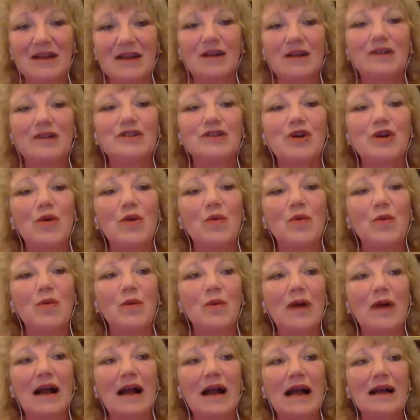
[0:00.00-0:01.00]
so
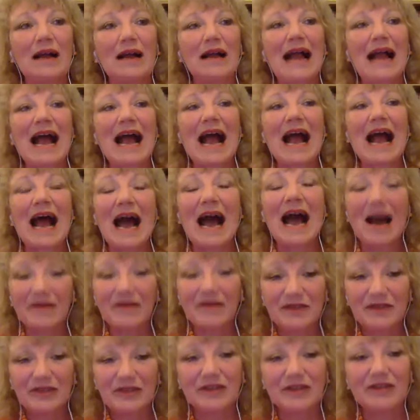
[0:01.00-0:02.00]

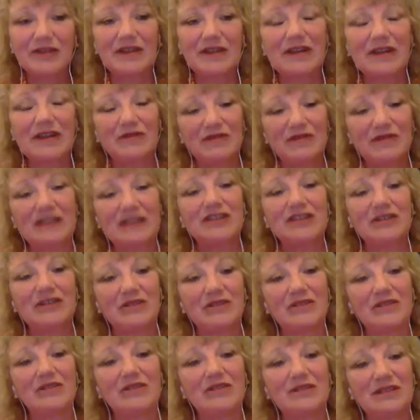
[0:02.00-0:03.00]
after the
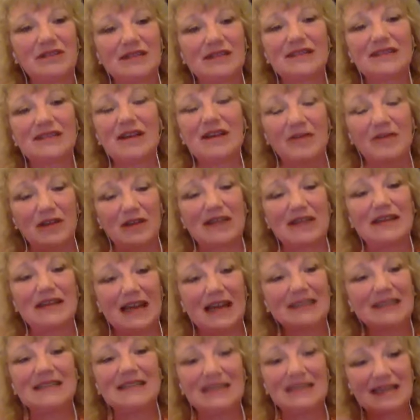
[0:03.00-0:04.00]
original discovery in
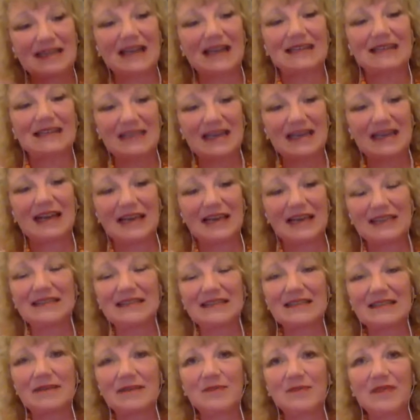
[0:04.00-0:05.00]

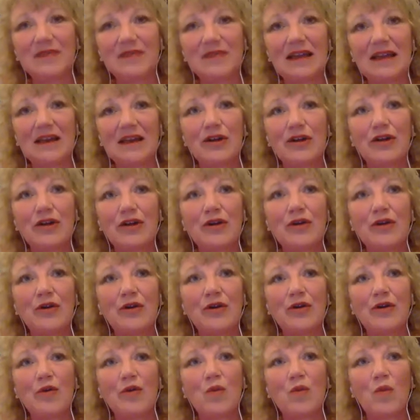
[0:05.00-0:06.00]
1998
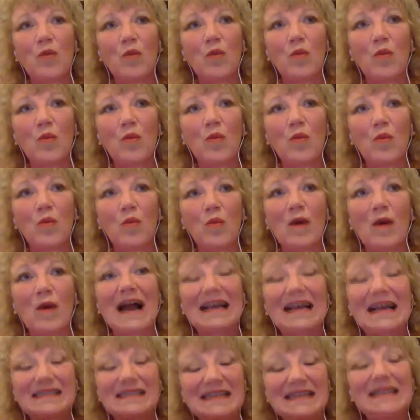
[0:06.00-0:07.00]
what
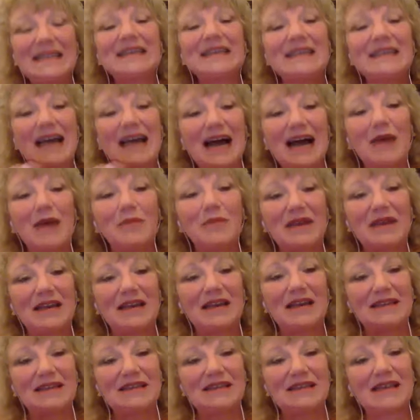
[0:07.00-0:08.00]
has needed to happen
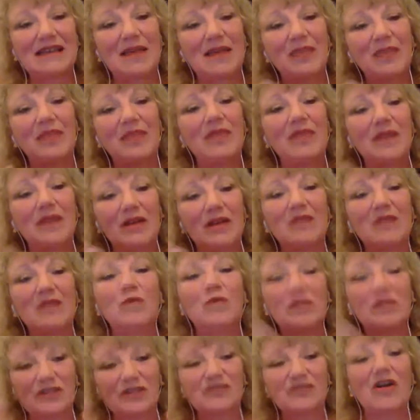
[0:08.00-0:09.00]
is that
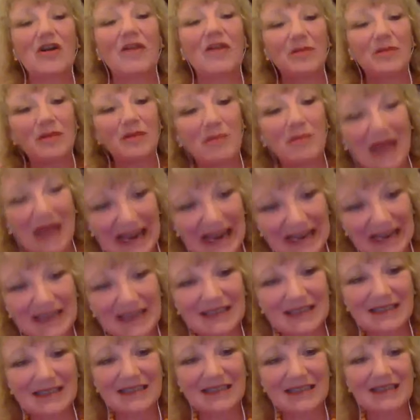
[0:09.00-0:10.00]
we'll just call them the
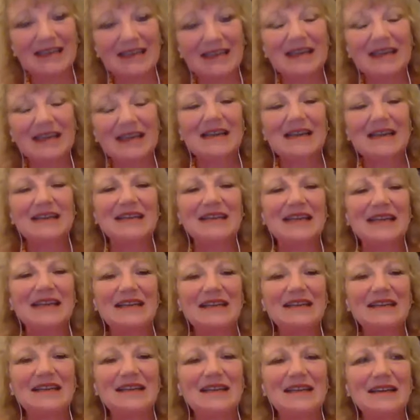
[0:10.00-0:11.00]
medics
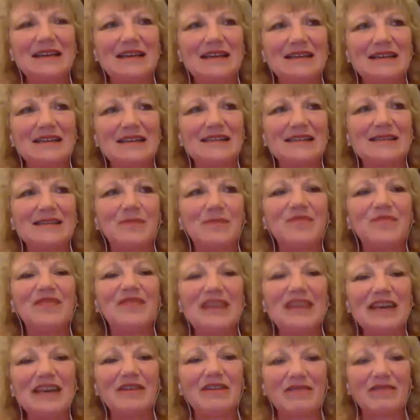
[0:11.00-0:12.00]
needed some
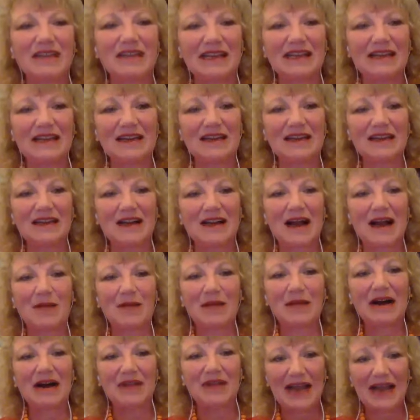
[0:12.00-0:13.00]
theory
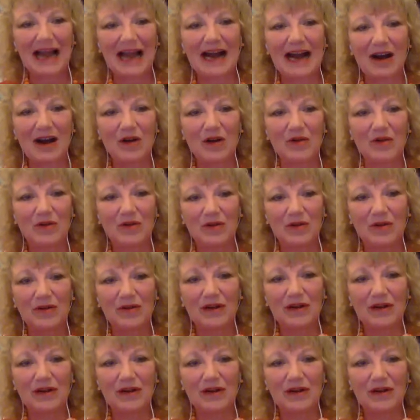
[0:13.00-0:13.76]
about how